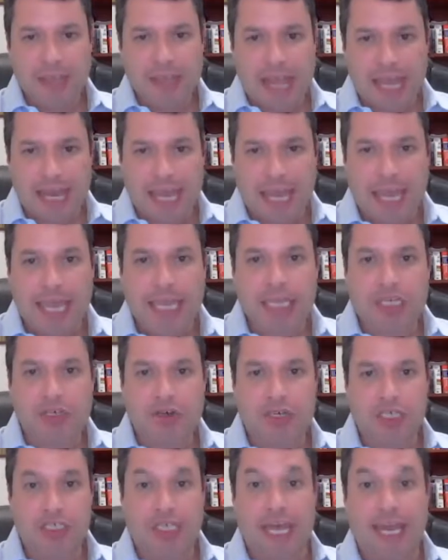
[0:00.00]

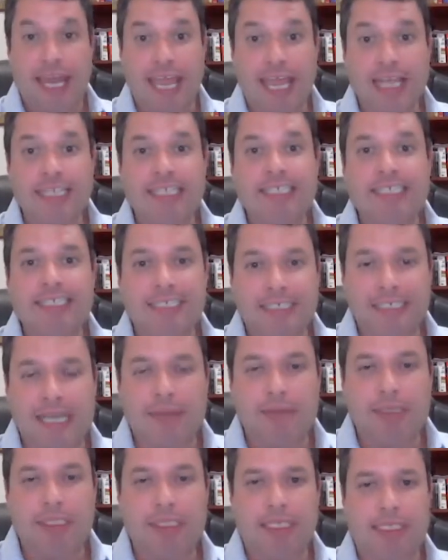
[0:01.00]
hatred, that
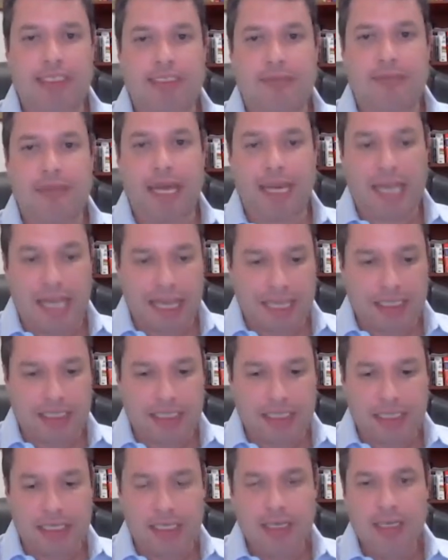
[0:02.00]
anti-Semitism, that
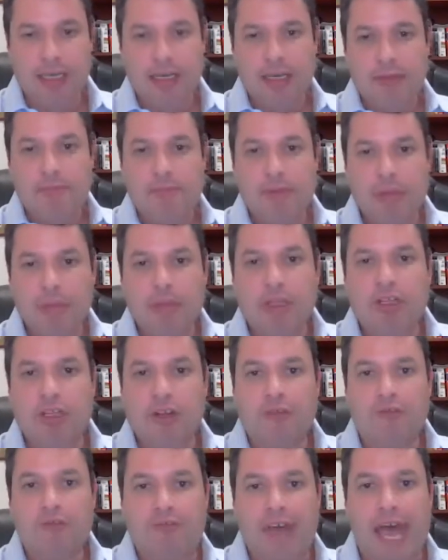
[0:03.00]

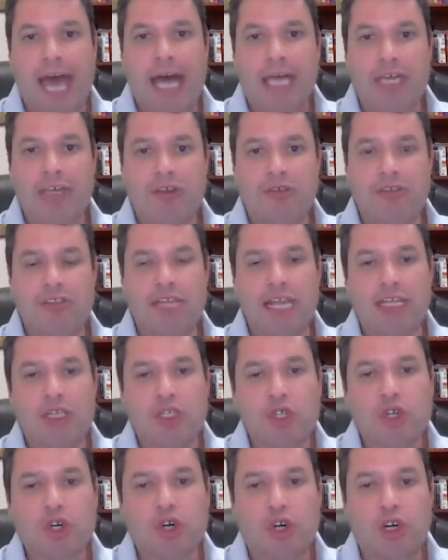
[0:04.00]
anti-biblical values
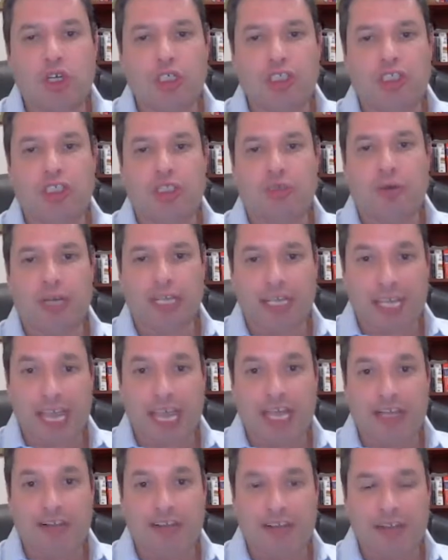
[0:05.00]
that turns you
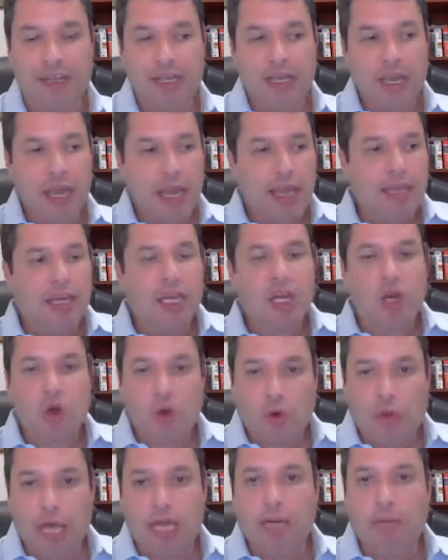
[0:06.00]
against an
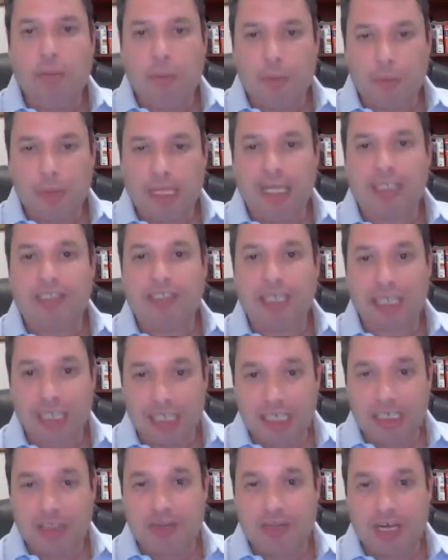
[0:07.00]
incredible place
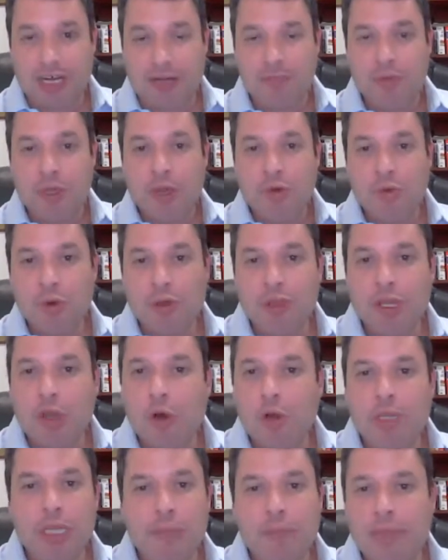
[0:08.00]
like Israel. We're the
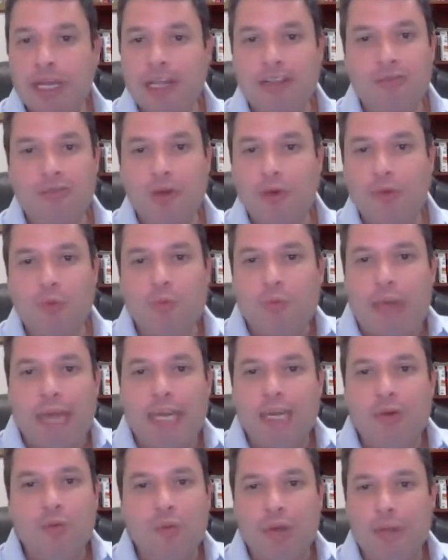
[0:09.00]
only place where
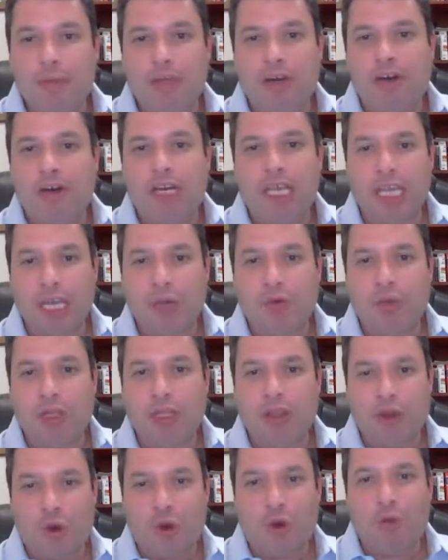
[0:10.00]
men and women are
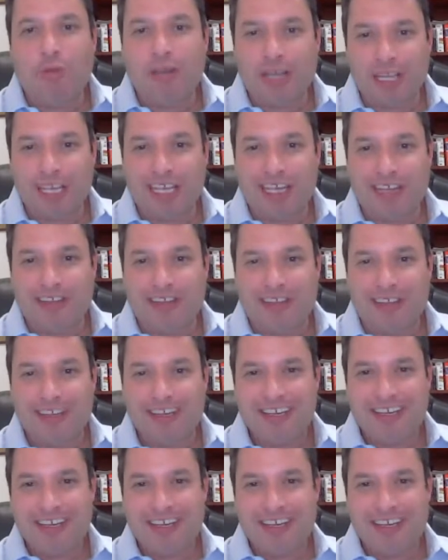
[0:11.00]
equal in the whole Middle East.